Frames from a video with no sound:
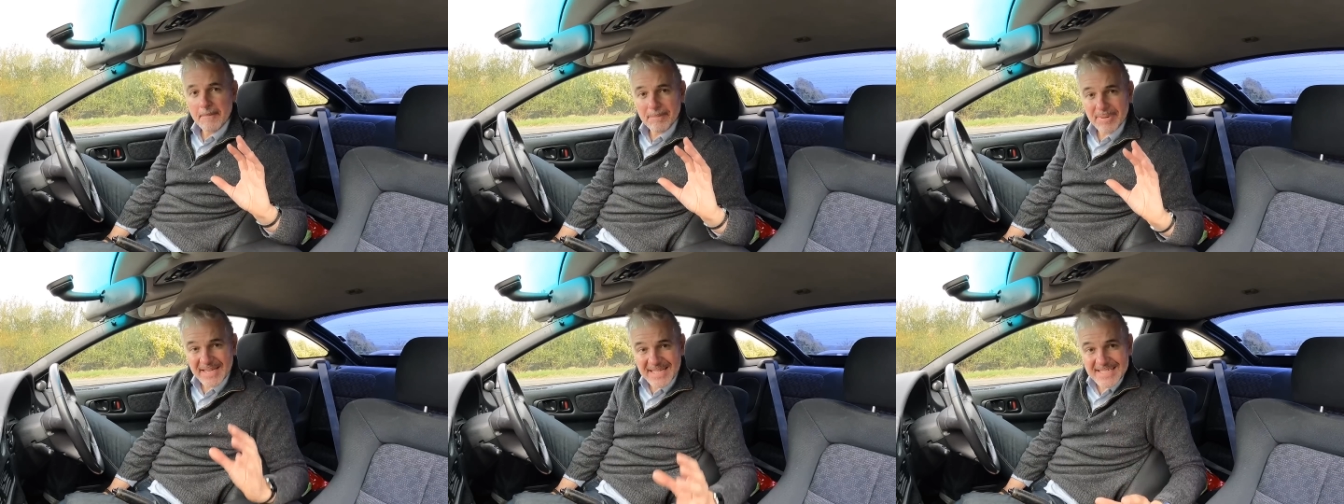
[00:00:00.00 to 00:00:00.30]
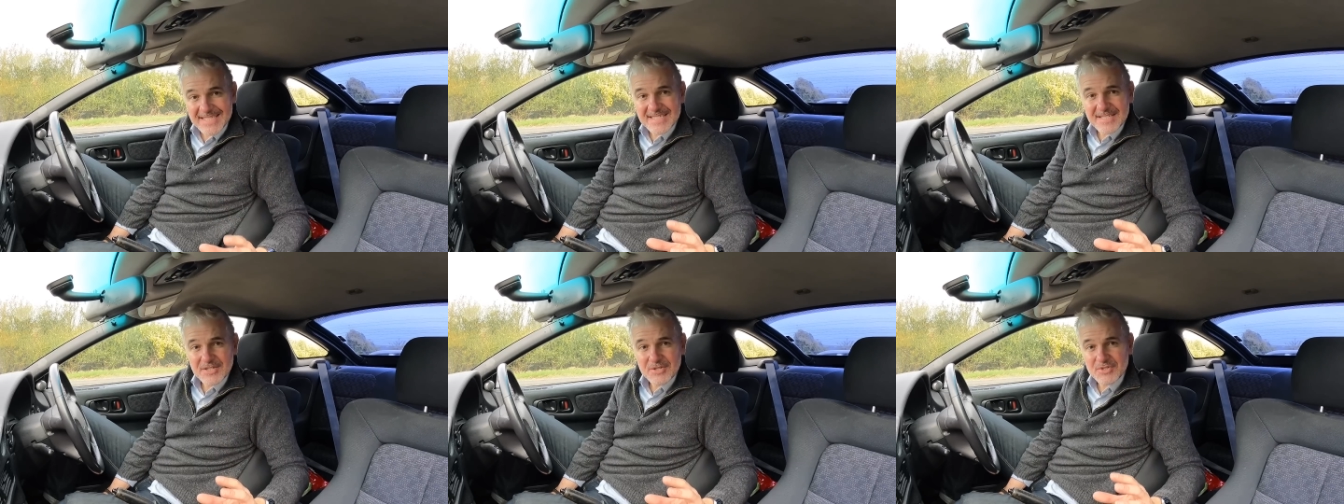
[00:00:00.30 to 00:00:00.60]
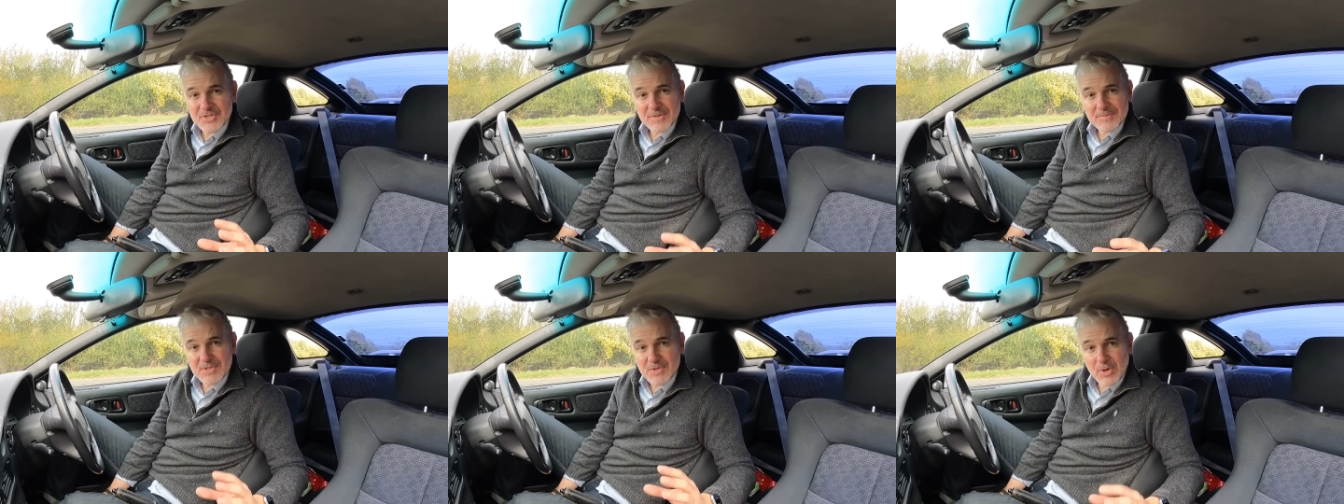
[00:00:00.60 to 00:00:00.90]
Please do
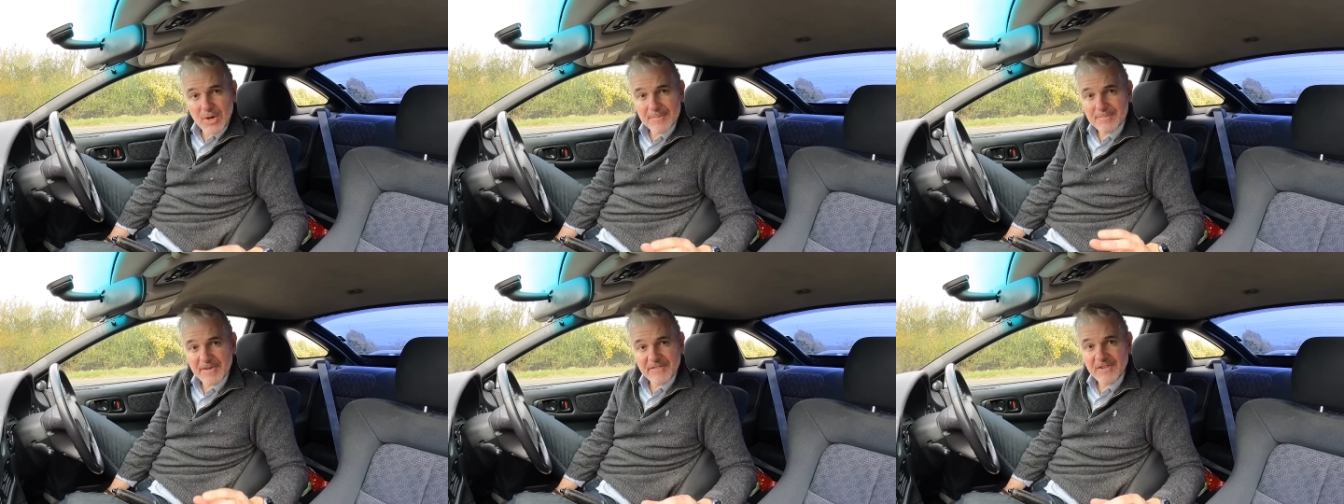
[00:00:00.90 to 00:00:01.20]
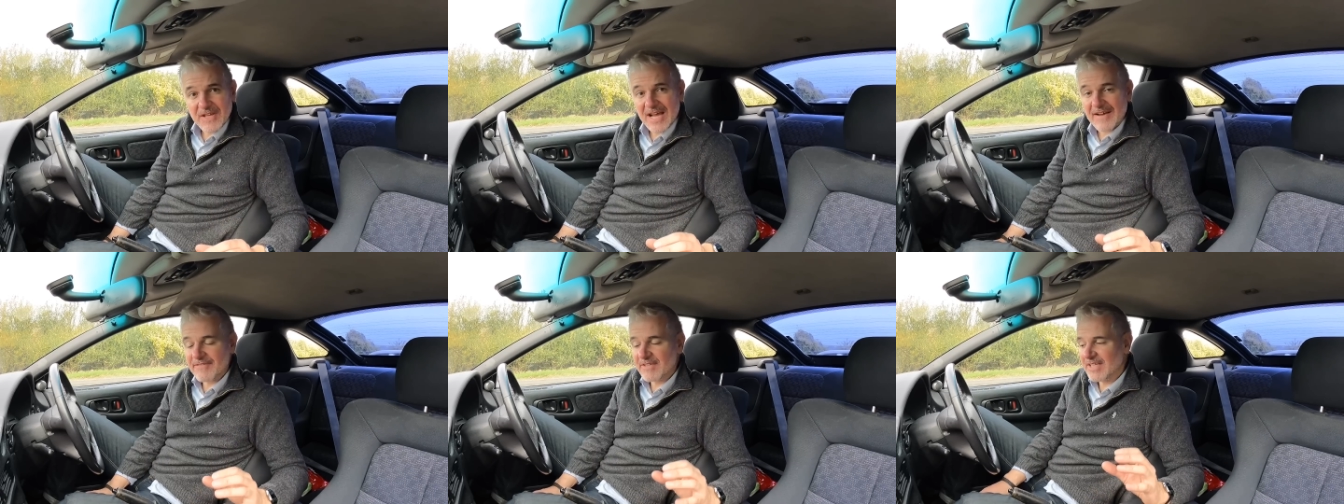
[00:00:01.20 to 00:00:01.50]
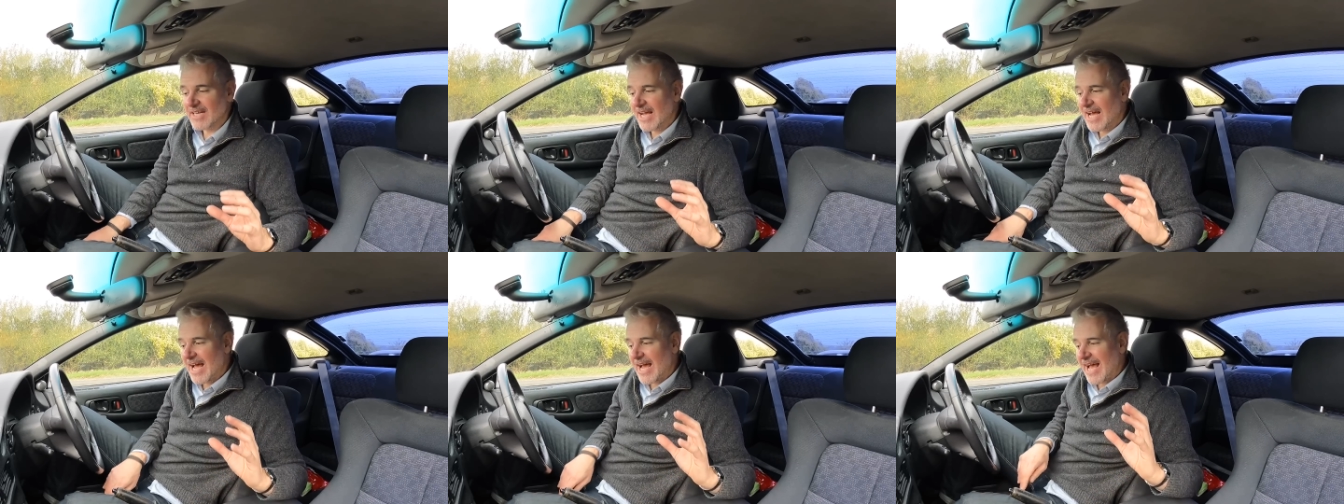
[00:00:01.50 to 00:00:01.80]
subscribe if you
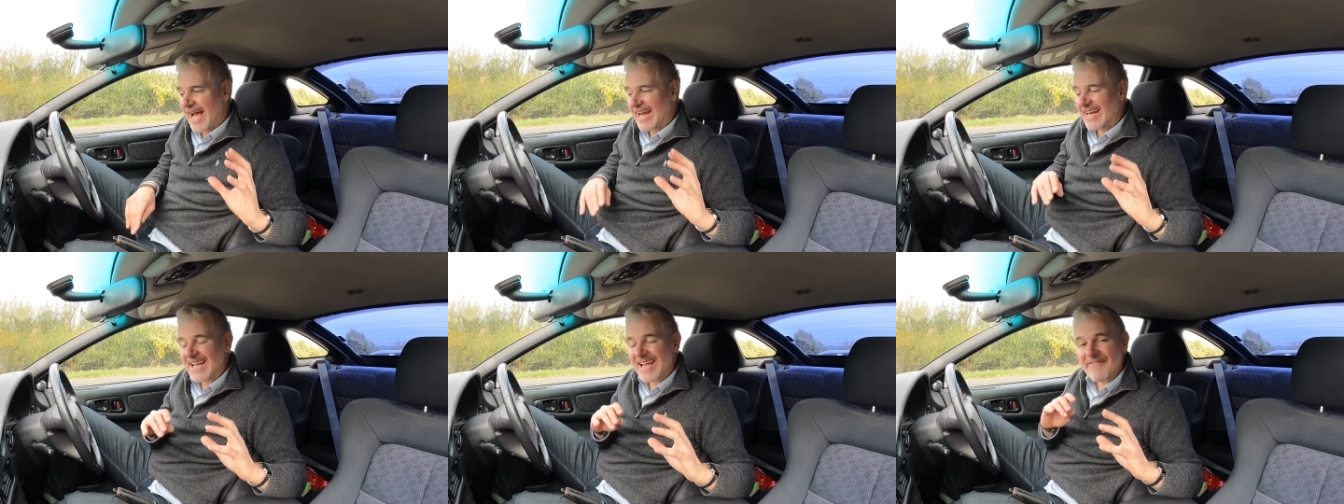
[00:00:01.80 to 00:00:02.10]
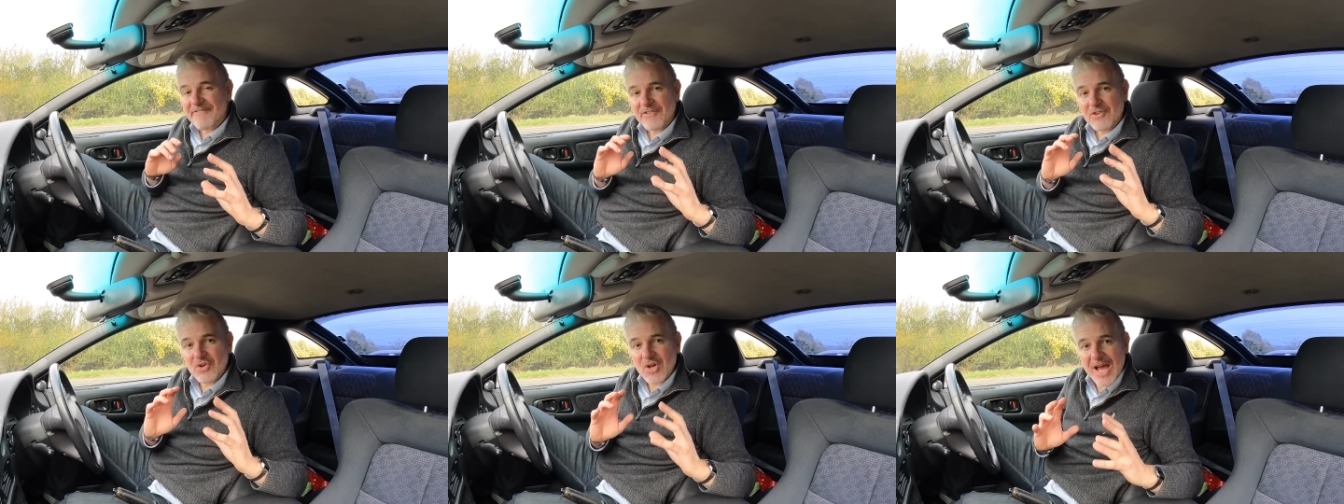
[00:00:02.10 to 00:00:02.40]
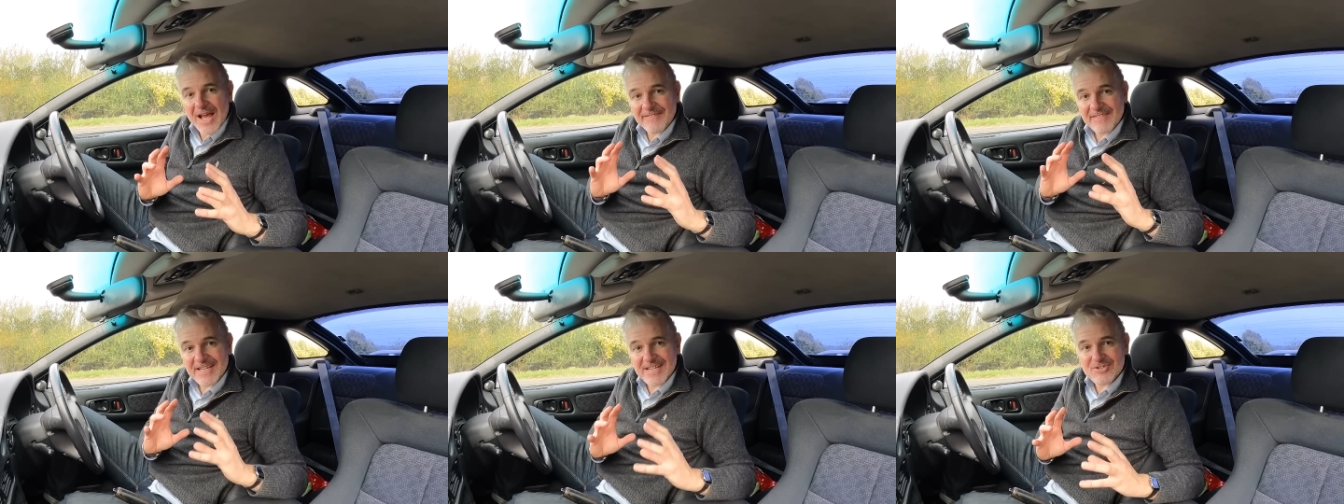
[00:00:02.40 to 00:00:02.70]
haven't. And if you
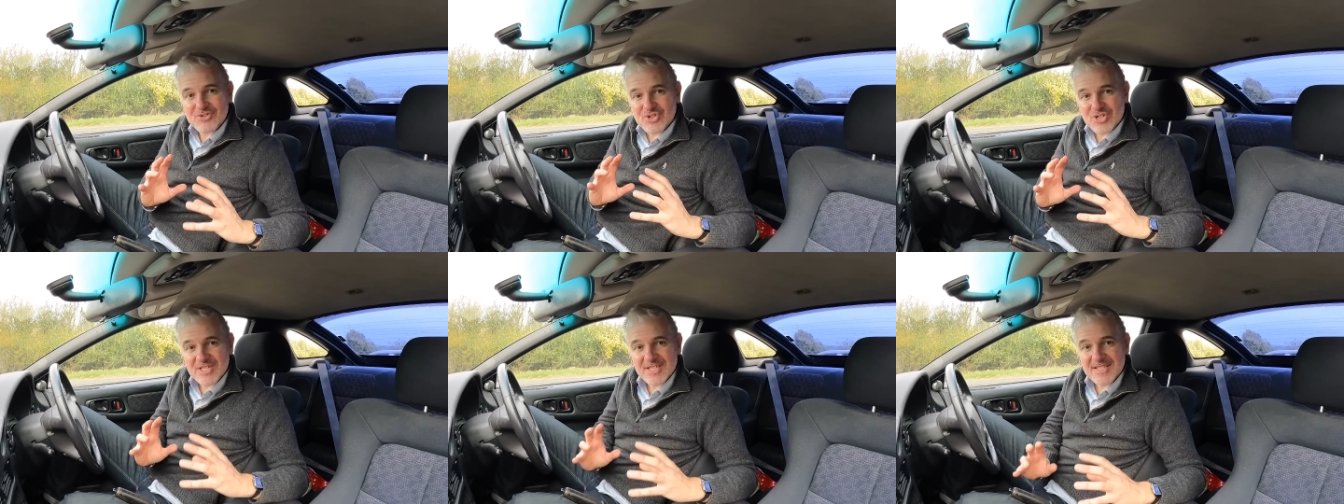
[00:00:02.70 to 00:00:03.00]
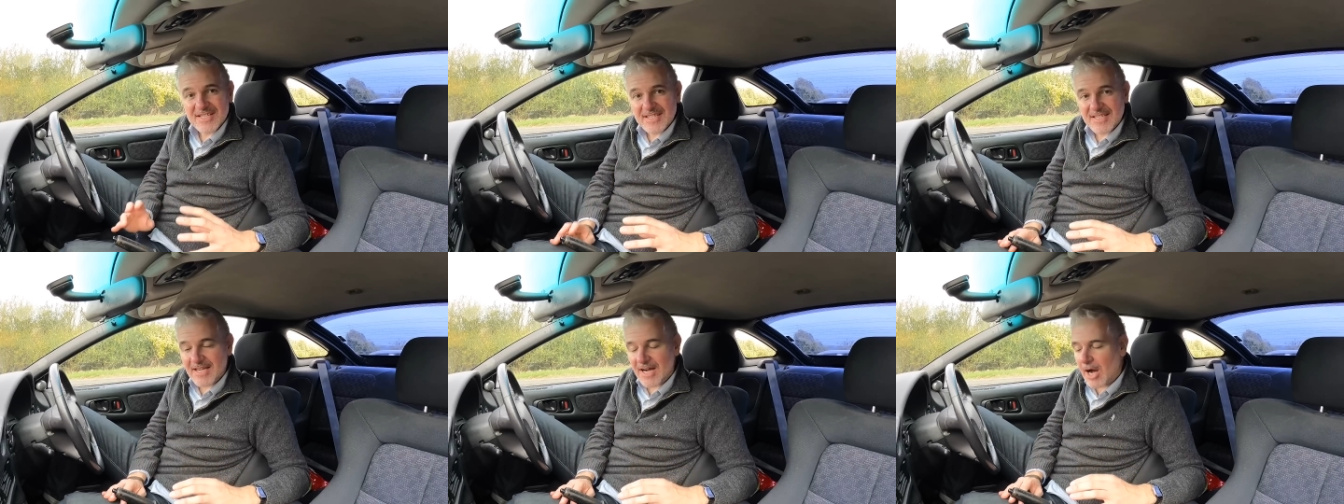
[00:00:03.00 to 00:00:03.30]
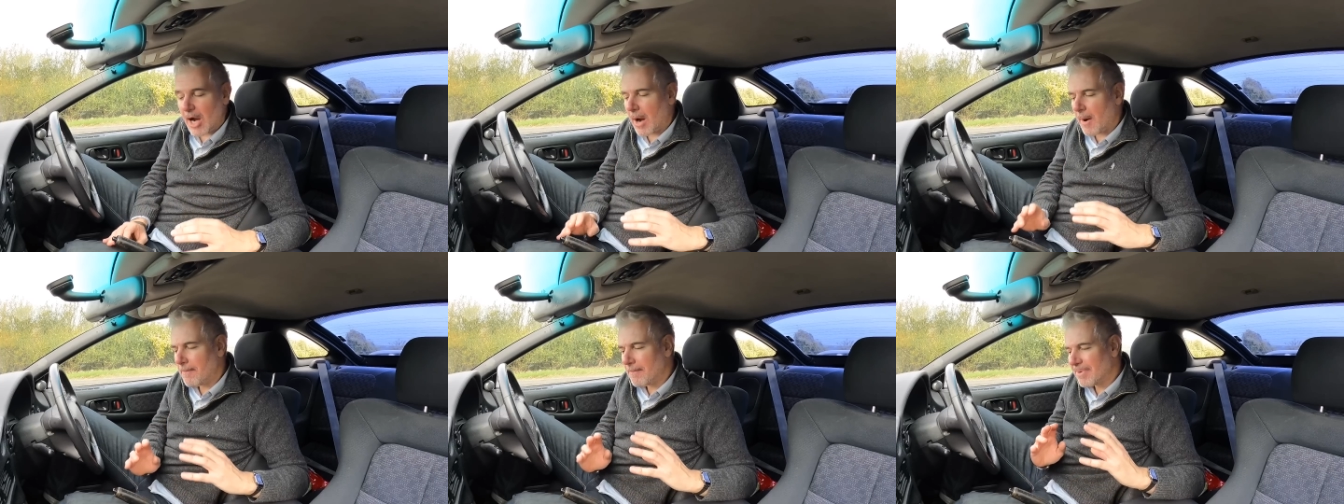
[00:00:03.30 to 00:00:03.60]
have an interesting
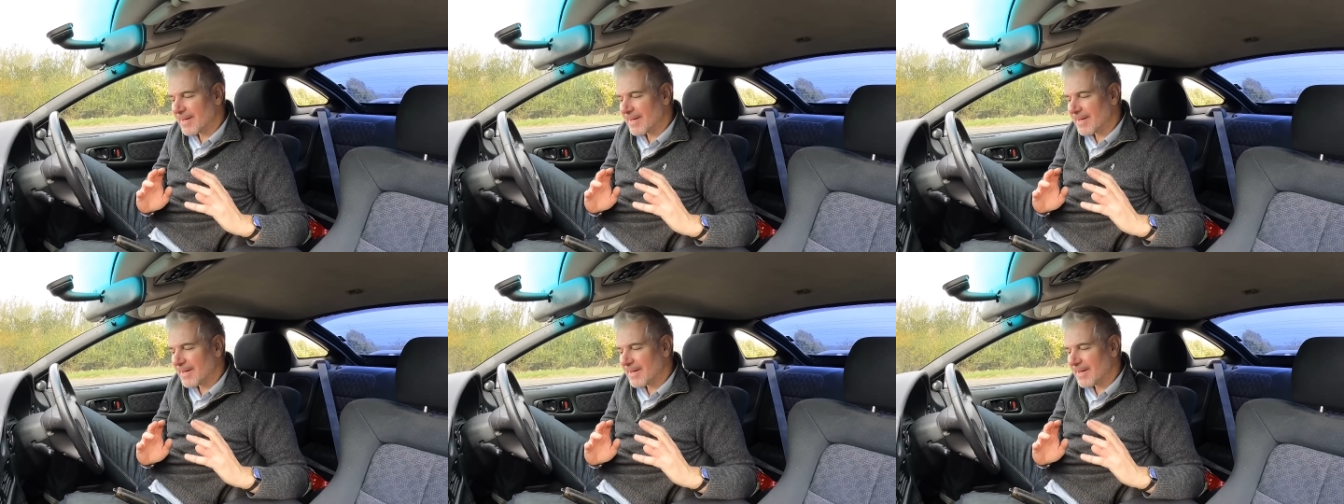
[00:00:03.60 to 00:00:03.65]
car,